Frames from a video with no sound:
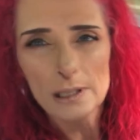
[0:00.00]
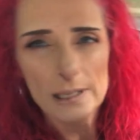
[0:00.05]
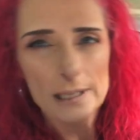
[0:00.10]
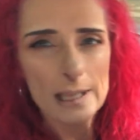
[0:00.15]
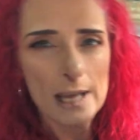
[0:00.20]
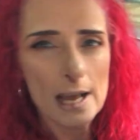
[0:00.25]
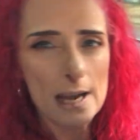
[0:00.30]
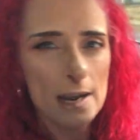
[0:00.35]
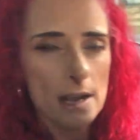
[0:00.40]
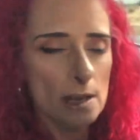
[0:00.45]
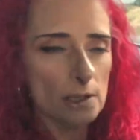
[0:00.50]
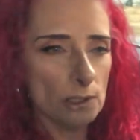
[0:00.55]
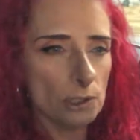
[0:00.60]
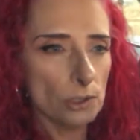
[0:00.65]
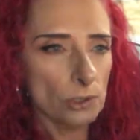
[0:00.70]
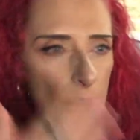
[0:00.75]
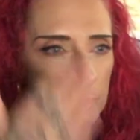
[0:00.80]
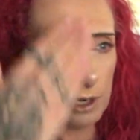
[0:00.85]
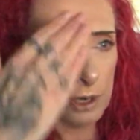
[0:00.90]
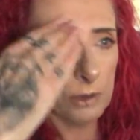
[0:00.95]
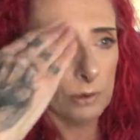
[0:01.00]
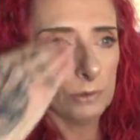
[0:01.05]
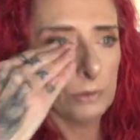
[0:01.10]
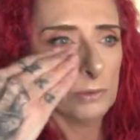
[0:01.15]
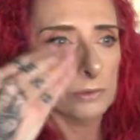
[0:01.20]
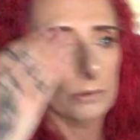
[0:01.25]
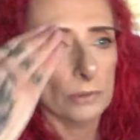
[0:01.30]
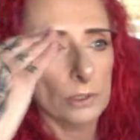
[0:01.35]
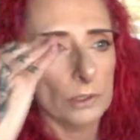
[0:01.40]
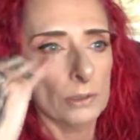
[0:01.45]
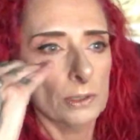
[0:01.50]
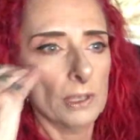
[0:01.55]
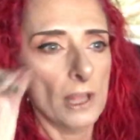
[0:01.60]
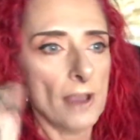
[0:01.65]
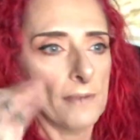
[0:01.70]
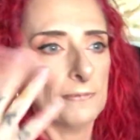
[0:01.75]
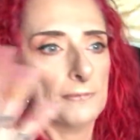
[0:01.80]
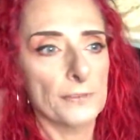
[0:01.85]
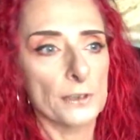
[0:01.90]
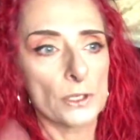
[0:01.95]
like that as, you know,
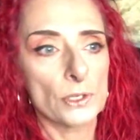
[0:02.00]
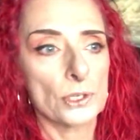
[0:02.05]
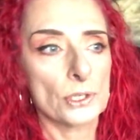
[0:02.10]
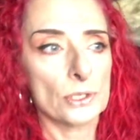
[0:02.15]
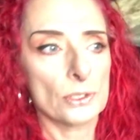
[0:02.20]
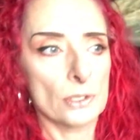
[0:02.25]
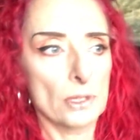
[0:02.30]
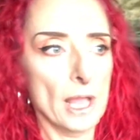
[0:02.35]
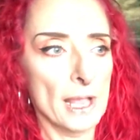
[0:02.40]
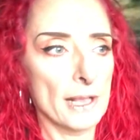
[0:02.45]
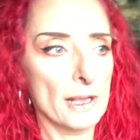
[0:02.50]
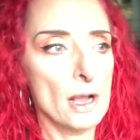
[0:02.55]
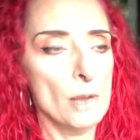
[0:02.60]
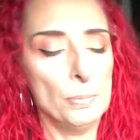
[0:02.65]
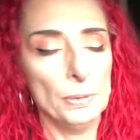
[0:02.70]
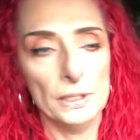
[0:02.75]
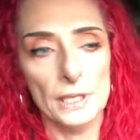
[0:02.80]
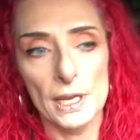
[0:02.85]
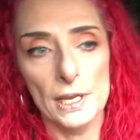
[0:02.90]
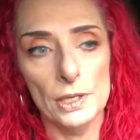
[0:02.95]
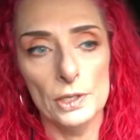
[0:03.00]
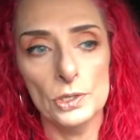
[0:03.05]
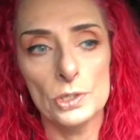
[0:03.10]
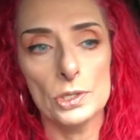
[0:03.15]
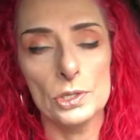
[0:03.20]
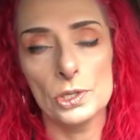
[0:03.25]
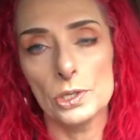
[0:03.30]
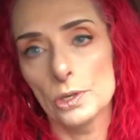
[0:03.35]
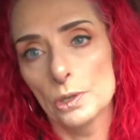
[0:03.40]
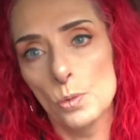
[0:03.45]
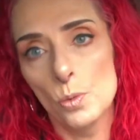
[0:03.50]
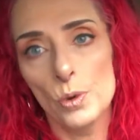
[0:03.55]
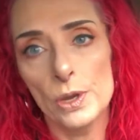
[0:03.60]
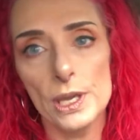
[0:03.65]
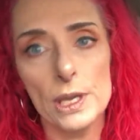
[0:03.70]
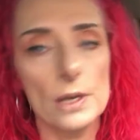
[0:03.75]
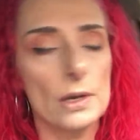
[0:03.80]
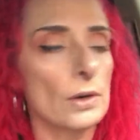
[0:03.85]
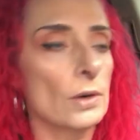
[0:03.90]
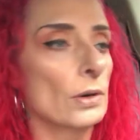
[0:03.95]
that first like couple days to a
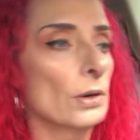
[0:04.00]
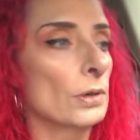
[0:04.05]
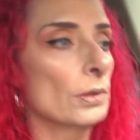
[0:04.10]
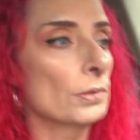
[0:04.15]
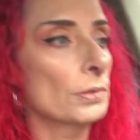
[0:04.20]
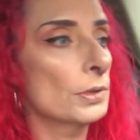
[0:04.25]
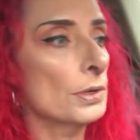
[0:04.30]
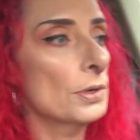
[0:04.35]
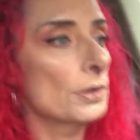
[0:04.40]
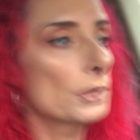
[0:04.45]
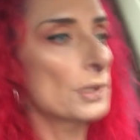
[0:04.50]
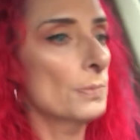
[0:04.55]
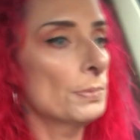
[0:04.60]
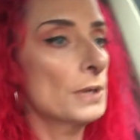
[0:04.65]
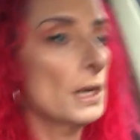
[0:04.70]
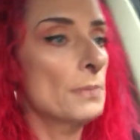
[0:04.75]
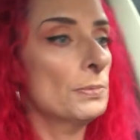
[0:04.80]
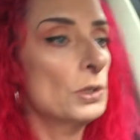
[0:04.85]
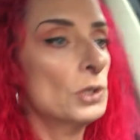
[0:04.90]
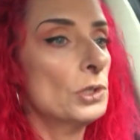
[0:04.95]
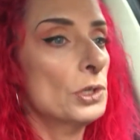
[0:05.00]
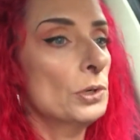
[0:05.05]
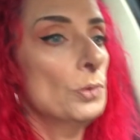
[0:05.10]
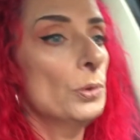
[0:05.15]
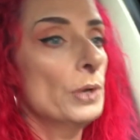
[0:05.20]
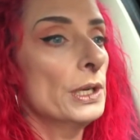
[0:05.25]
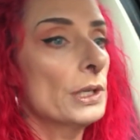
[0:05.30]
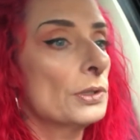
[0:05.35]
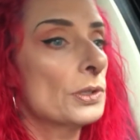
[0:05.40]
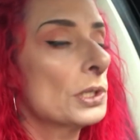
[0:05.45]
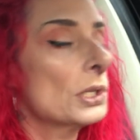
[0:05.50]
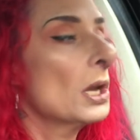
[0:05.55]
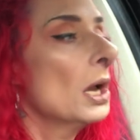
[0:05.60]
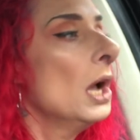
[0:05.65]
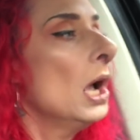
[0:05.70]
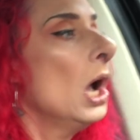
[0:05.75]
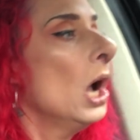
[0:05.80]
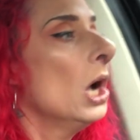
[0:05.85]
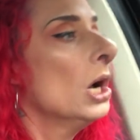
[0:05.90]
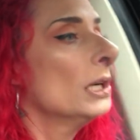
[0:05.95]
week or sometimes two weeks,
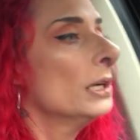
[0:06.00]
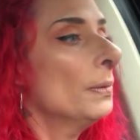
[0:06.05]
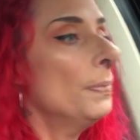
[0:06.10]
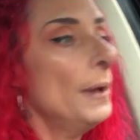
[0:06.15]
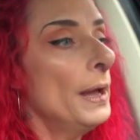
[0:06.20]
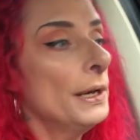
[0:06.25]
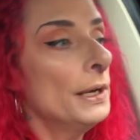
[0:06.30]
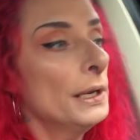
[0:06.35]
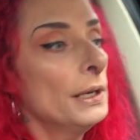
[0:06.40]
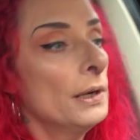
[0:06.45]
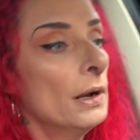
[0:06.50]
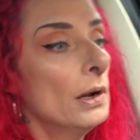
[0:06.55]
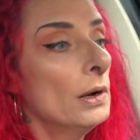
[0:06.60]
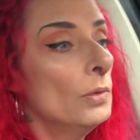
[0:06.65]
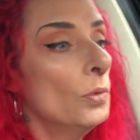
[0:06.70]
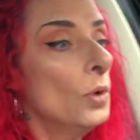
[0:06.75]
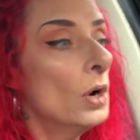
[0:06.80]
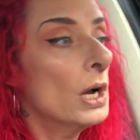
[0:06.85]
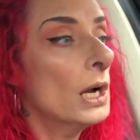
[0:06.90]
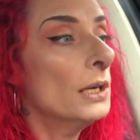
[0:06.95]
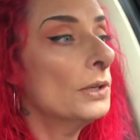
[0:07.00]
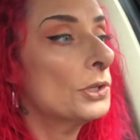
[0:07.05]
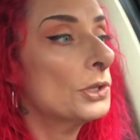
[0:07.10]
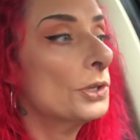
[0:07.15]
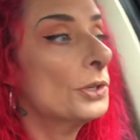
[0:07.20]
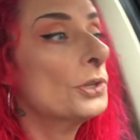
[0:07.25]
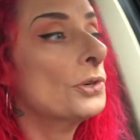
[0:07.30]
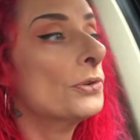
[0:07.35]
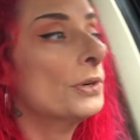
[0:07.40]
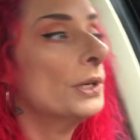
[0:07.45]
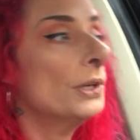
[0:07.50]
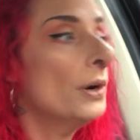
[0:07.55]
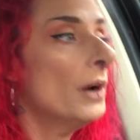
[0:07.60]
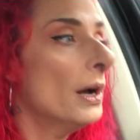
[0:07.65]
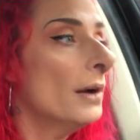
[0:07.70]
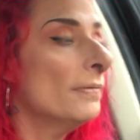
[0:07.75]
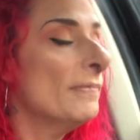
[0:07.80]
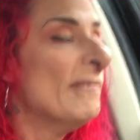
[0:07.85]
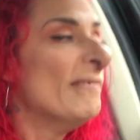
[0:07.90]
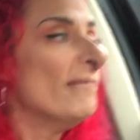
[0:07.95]
depending on what kind of surgery you
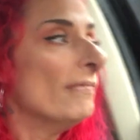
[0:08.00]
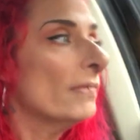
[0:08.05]
had.